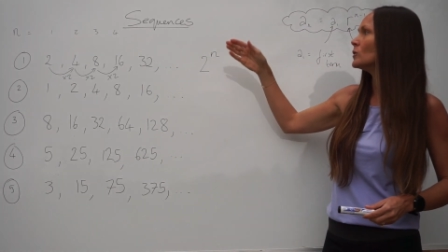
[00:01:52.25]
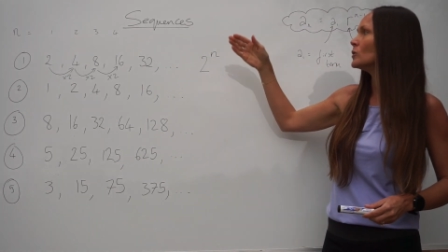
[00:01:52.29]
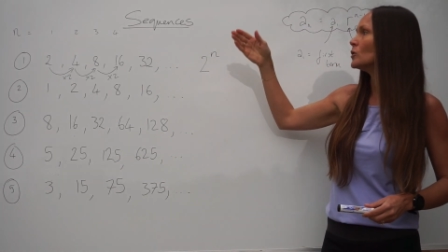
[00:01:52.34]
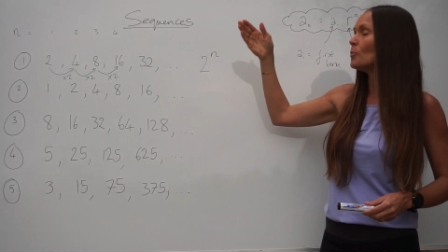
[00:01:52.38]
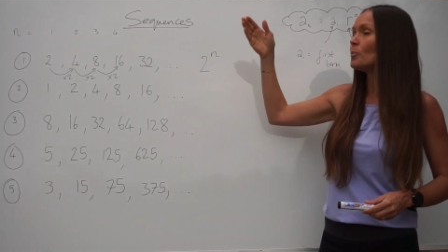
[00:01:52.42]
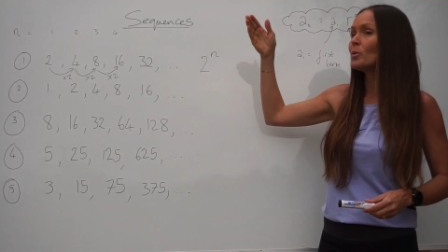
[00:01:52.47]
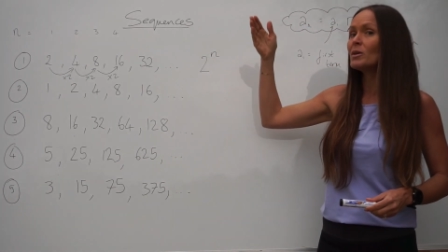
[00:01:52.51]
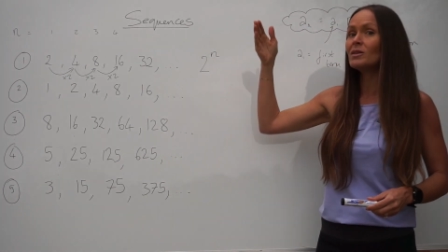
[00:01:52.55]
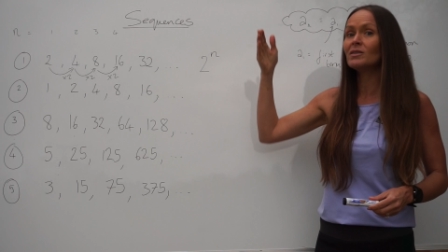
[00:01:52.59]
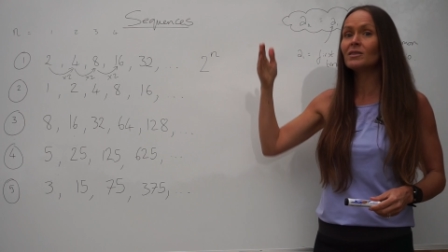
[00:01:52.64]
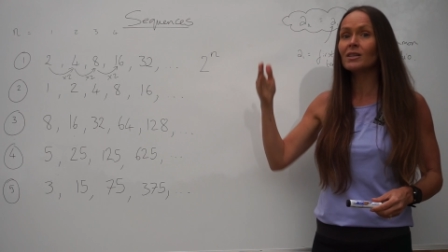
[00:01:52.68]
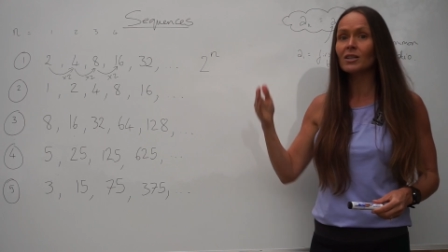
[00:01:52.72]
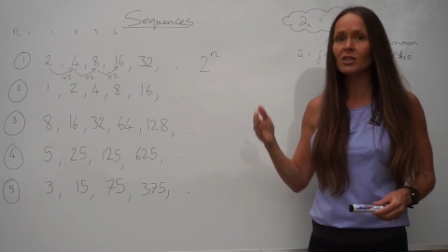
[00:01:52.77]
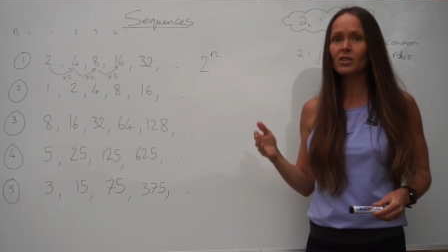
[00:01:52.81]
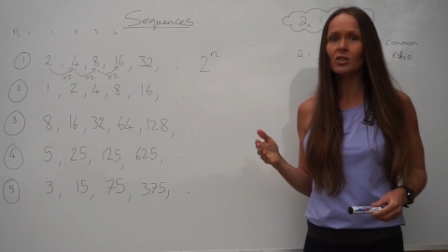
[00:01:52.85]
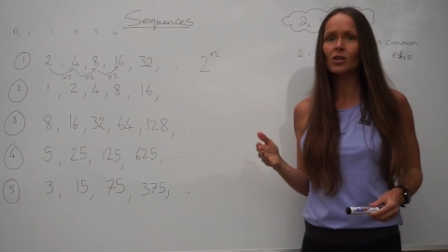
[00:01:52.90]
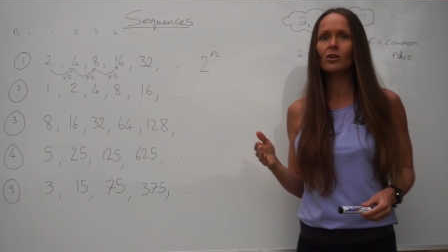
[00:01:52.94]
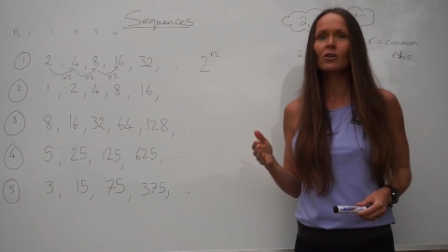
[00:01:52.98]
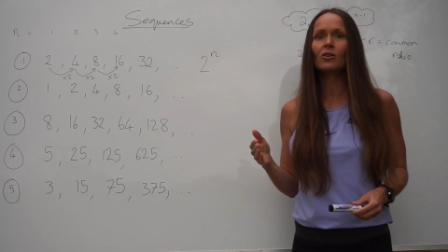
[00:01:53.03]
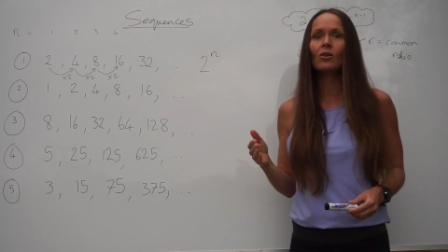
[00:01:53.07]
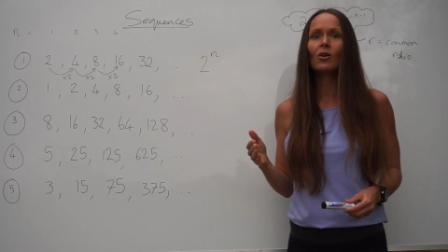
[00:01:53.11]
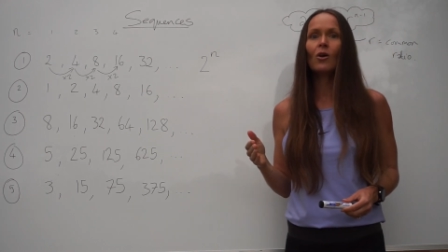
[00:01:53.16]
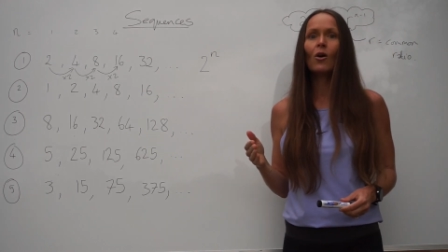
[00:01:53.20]
the
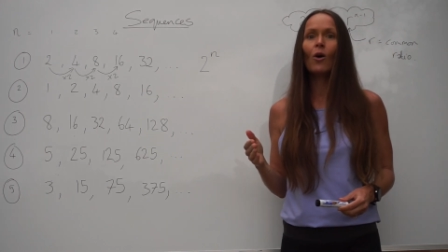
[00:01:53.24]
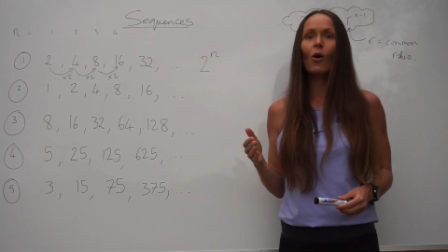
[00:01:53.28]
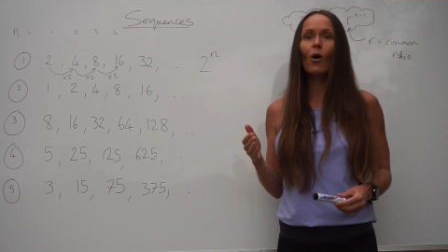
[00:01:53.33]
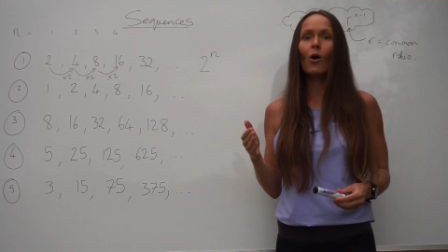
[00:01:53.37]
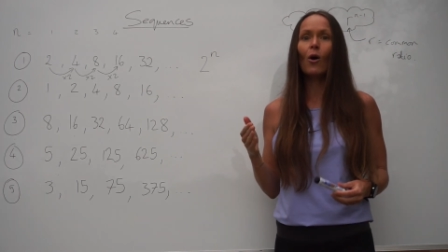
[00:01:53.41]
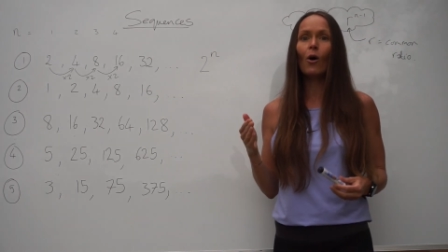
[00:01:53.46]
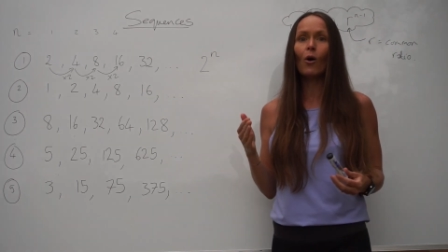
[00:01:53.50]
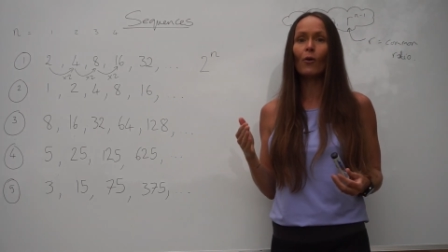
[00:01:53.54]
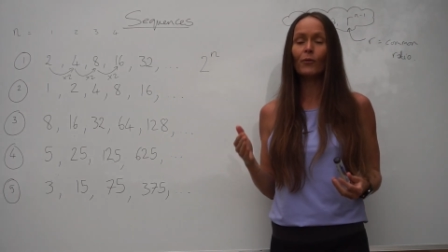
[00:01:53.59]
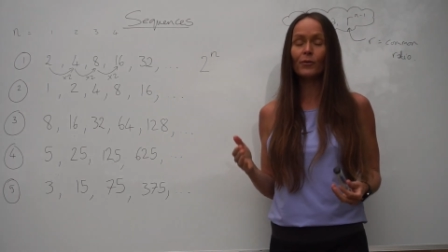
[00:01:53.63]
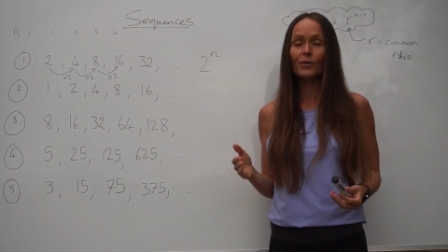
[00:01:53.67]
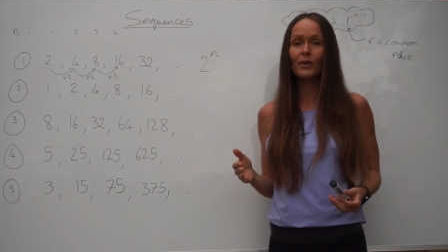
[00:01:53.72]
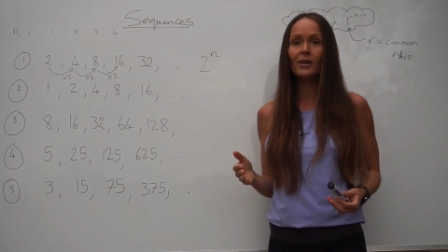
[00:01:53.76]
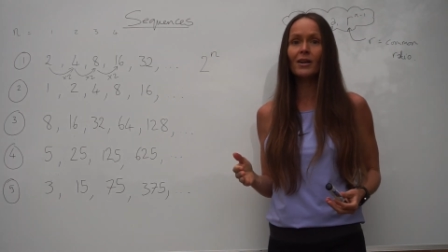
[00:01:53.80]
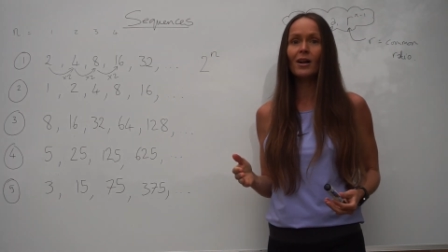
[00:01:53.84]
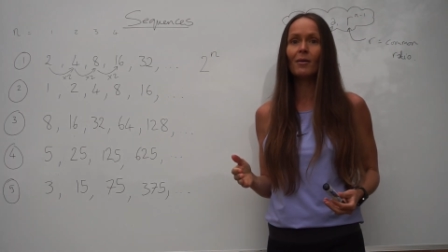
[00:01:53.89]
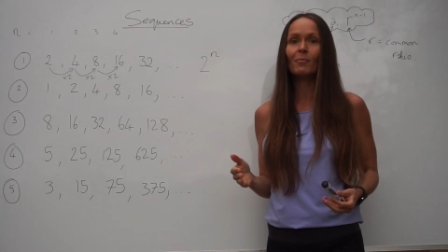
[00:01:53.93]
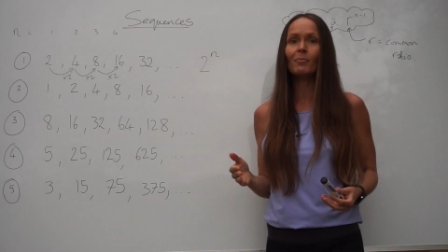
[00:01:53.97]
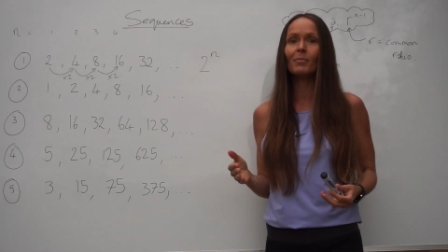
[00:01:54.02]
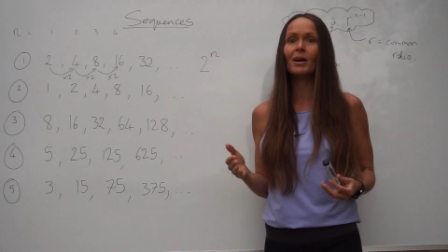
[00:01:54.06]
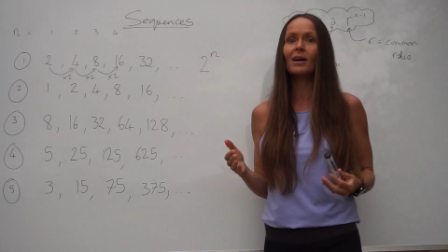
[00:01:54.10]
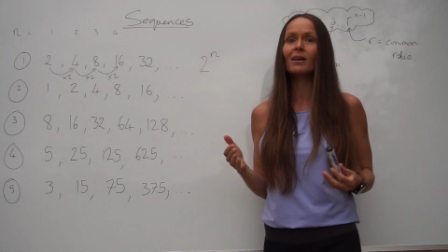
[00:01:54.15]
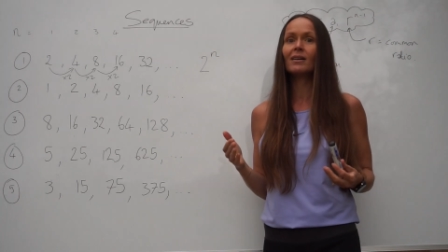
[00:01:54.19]
position of the
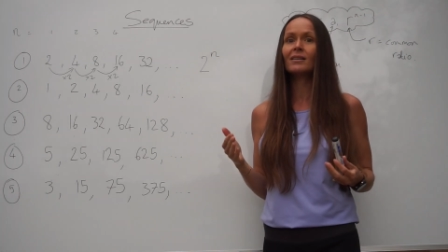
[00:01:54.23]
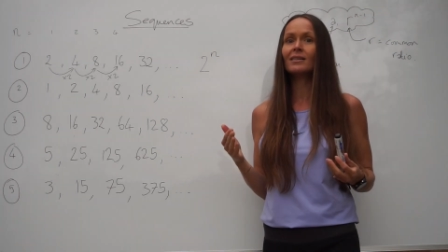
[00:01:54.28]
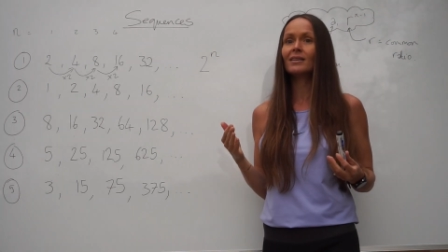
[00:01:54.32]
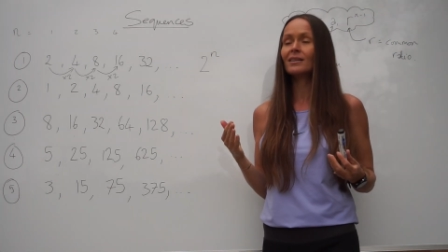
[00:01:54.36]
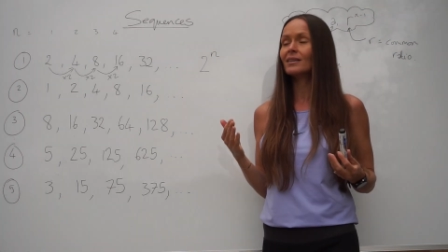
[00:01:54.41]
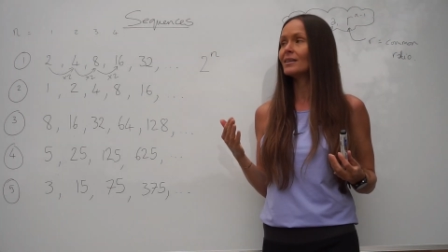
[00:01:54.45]
number